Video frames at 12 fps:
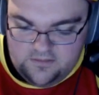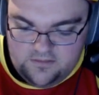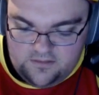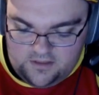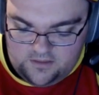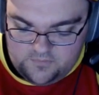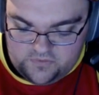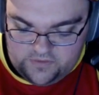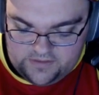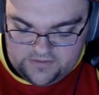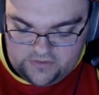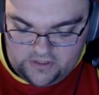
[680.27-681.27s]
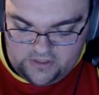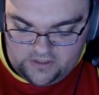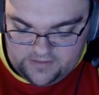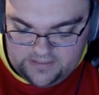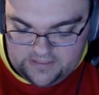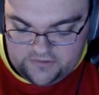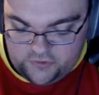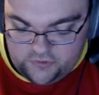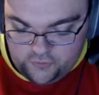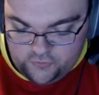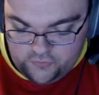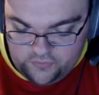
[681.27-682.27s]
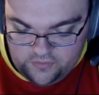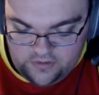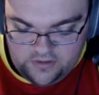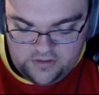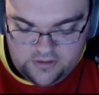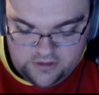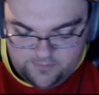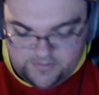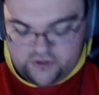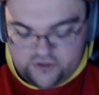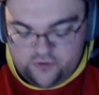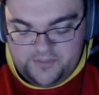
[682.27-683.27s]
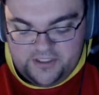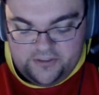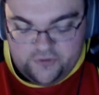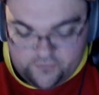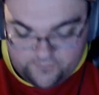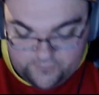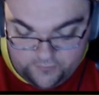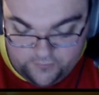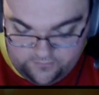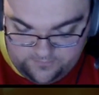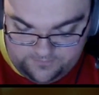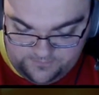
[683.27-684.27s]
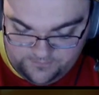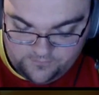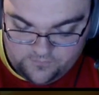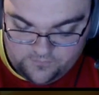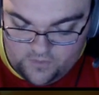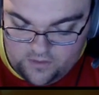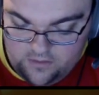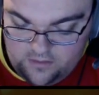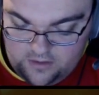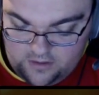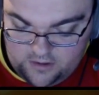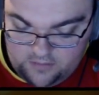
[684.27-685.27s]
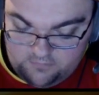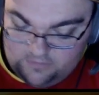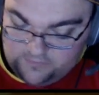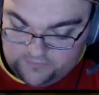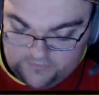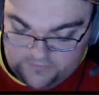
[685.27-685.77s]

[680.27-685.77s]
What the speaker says: So next off, I got 2 Dimensional Banisher Fu. I thought this was the